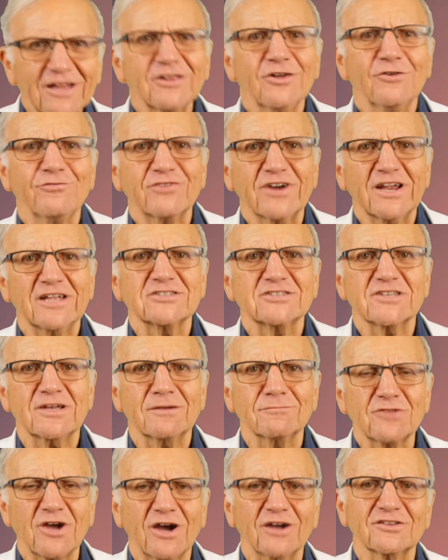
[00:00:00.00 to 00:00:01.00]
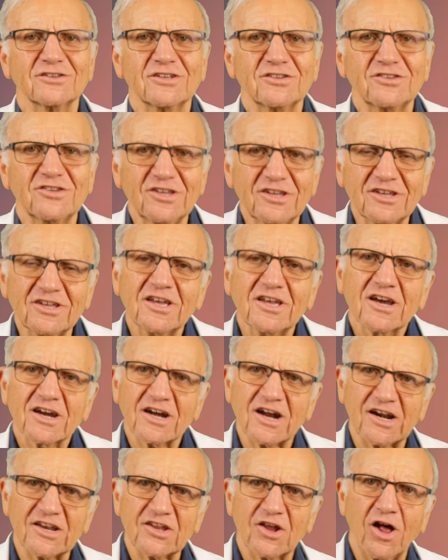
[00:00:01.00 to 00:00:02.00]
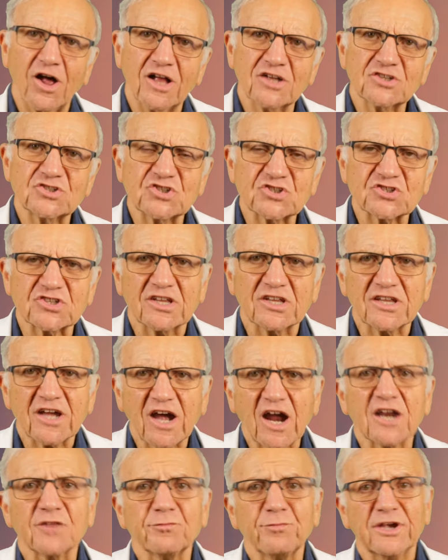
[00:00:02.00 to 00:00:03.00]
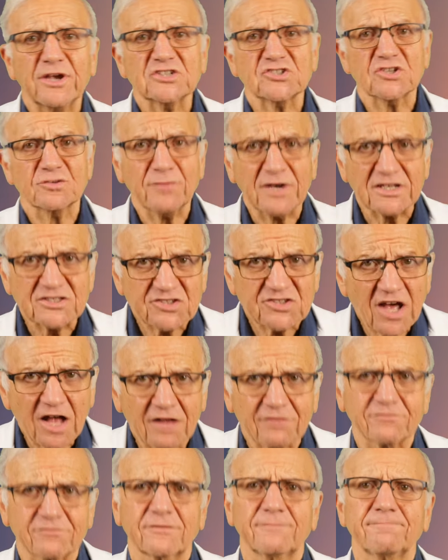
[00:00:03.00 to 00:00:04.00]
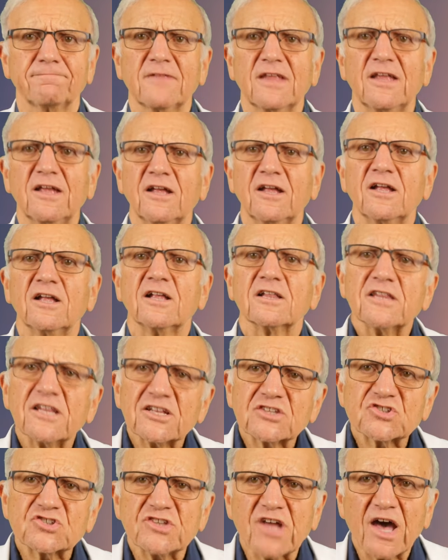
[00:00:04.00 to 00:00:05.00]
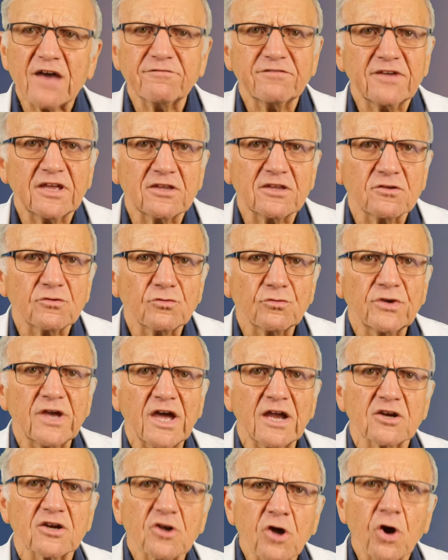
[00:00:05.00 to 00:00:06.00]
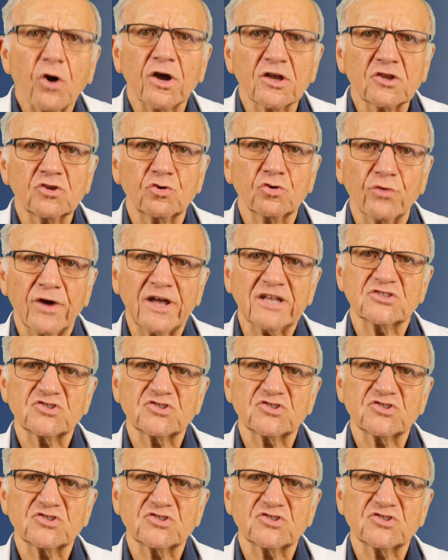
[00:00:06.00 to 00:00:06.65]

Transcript: Hello friends, I'm Dr. T, cardiologist and a heart patient myself. Let's dive in. We are going to